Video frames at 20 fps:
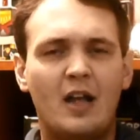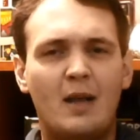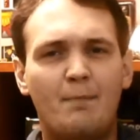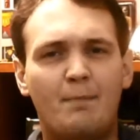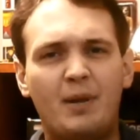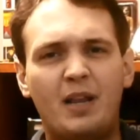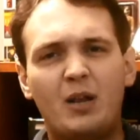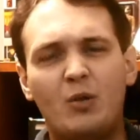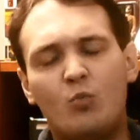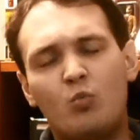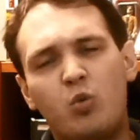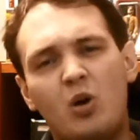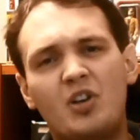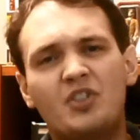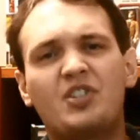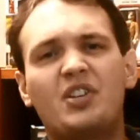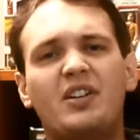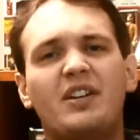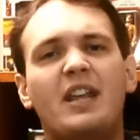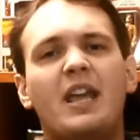But it
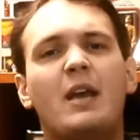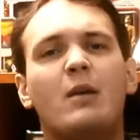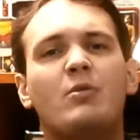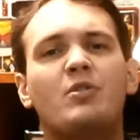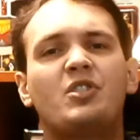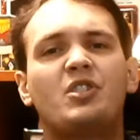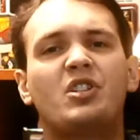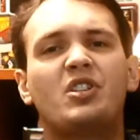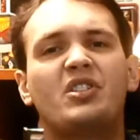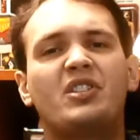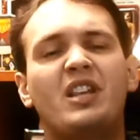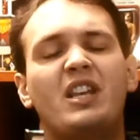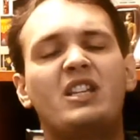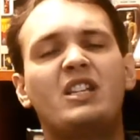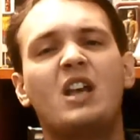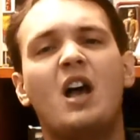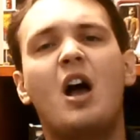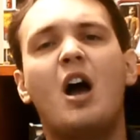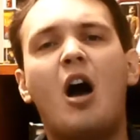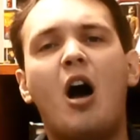wasn't. It was just
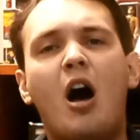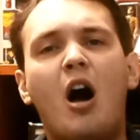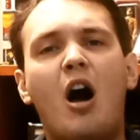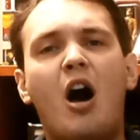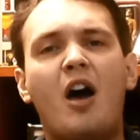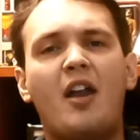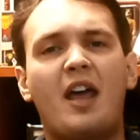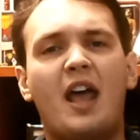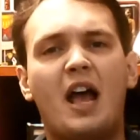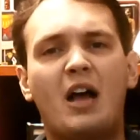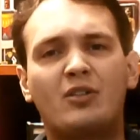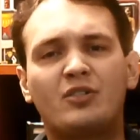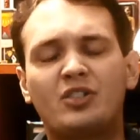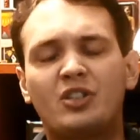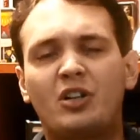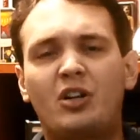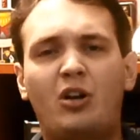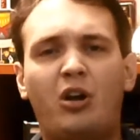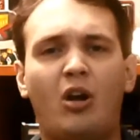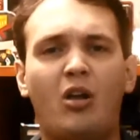this art
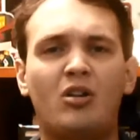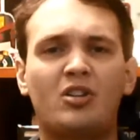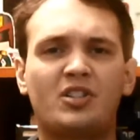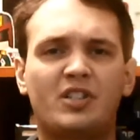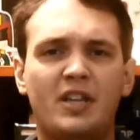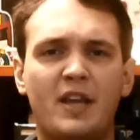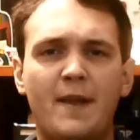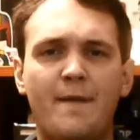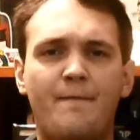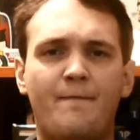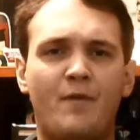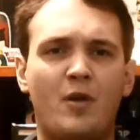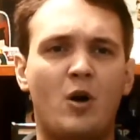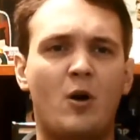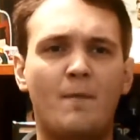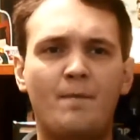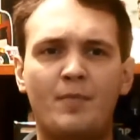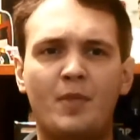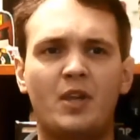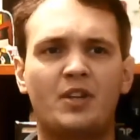house glossy
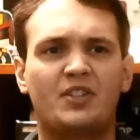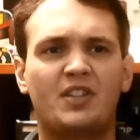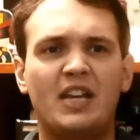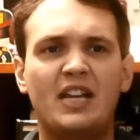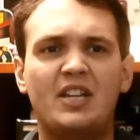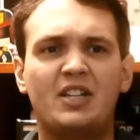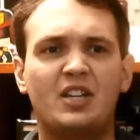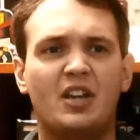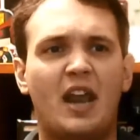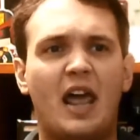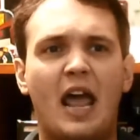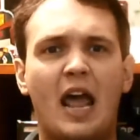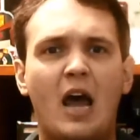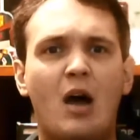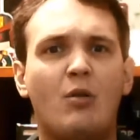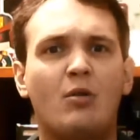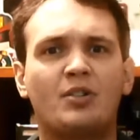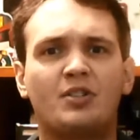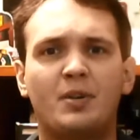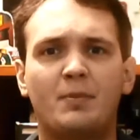film that takes an
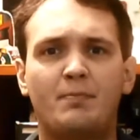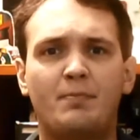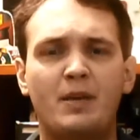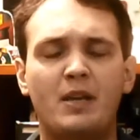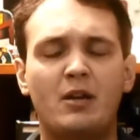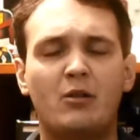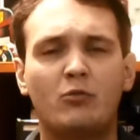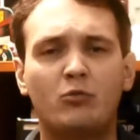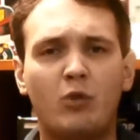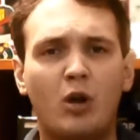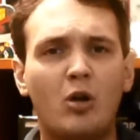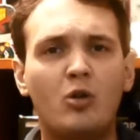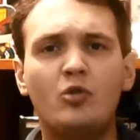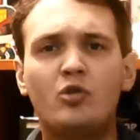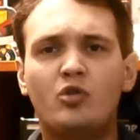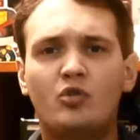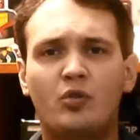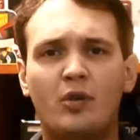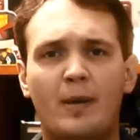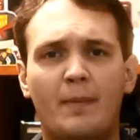hour to be a
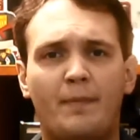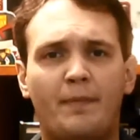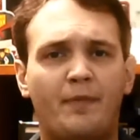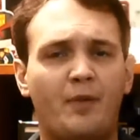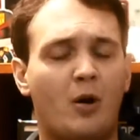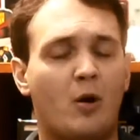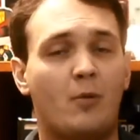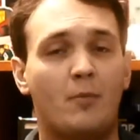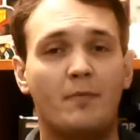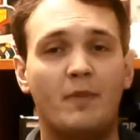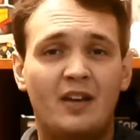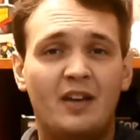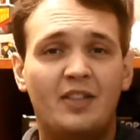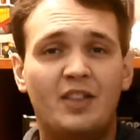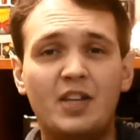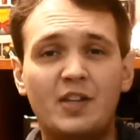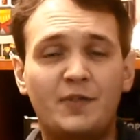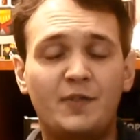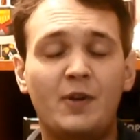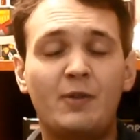road trip film.
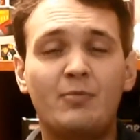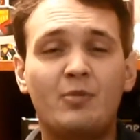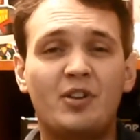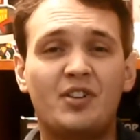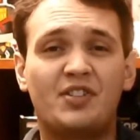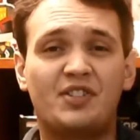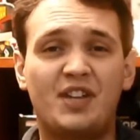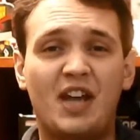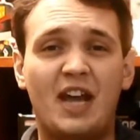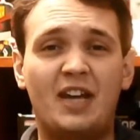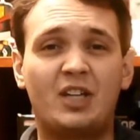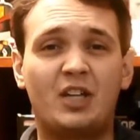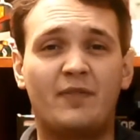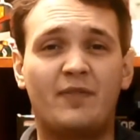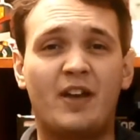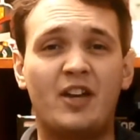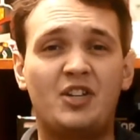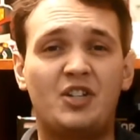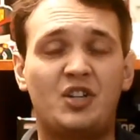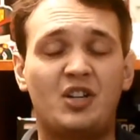This film got a standing
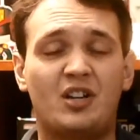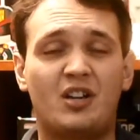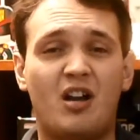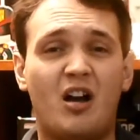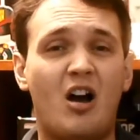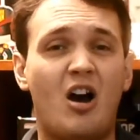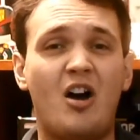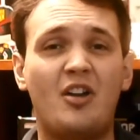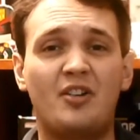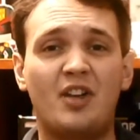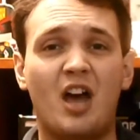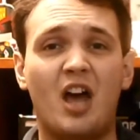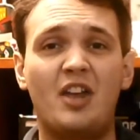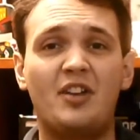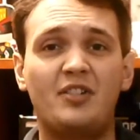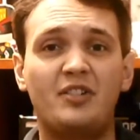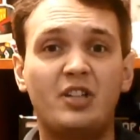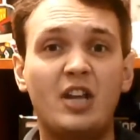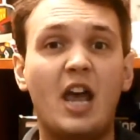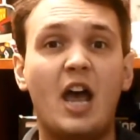ovation at Cannes,
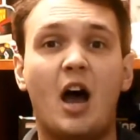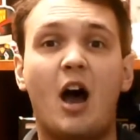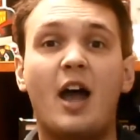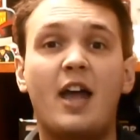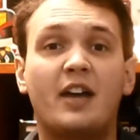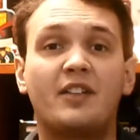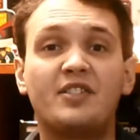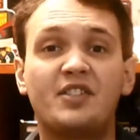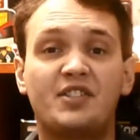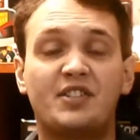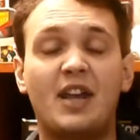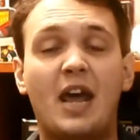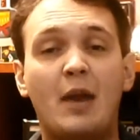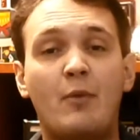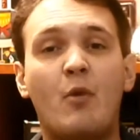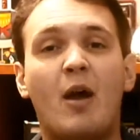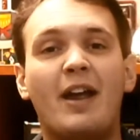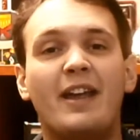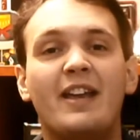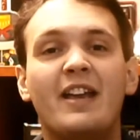and yeah, I
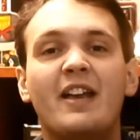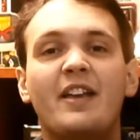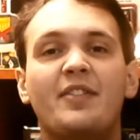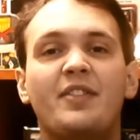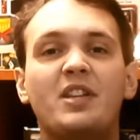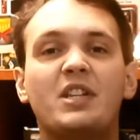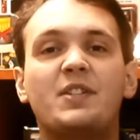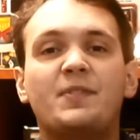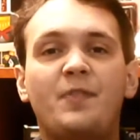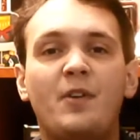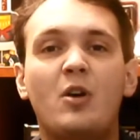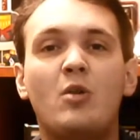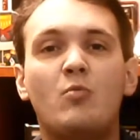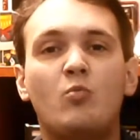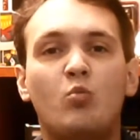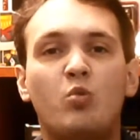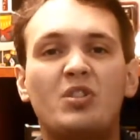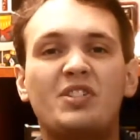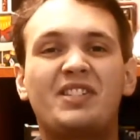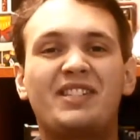understand why. This
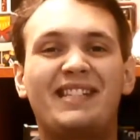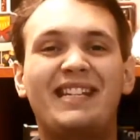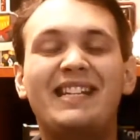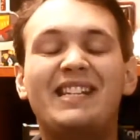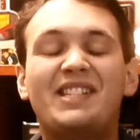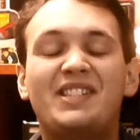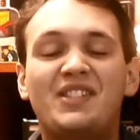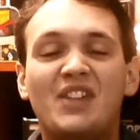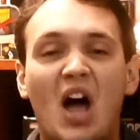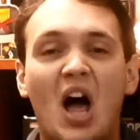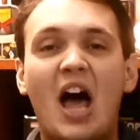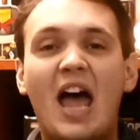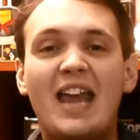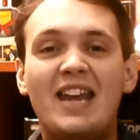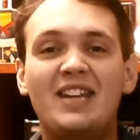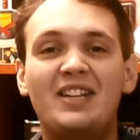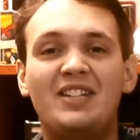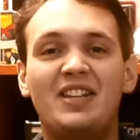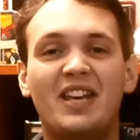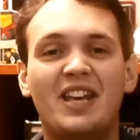film was
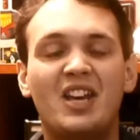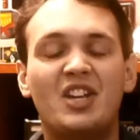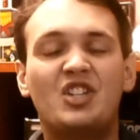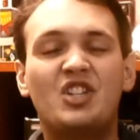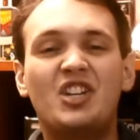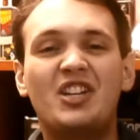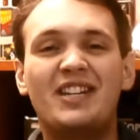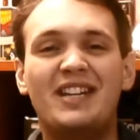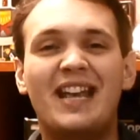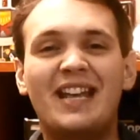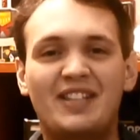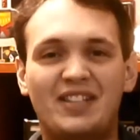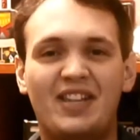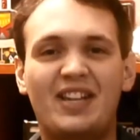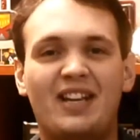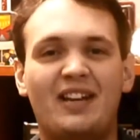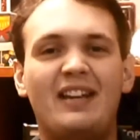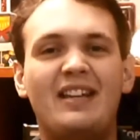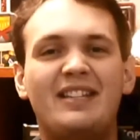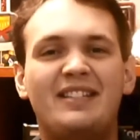designed
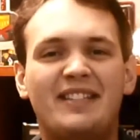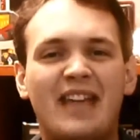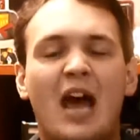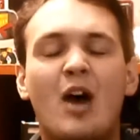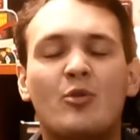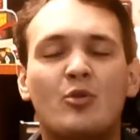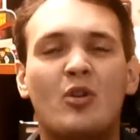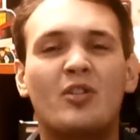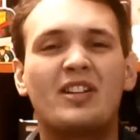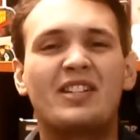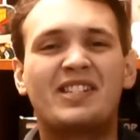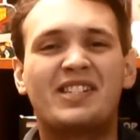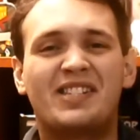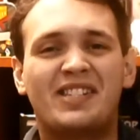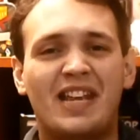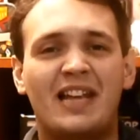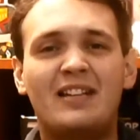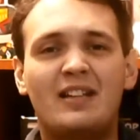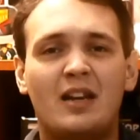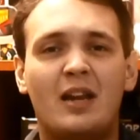genetically down on a
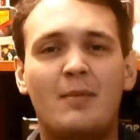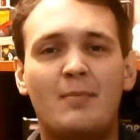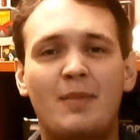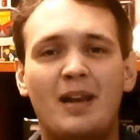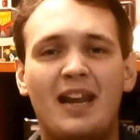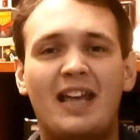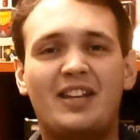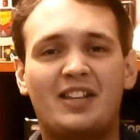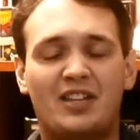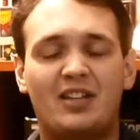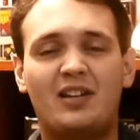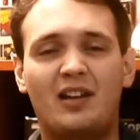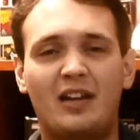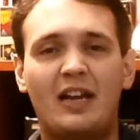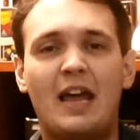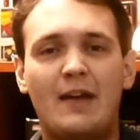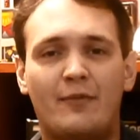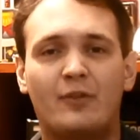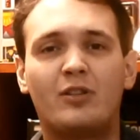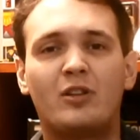cellular molecular
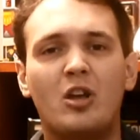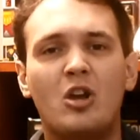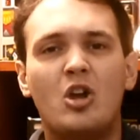level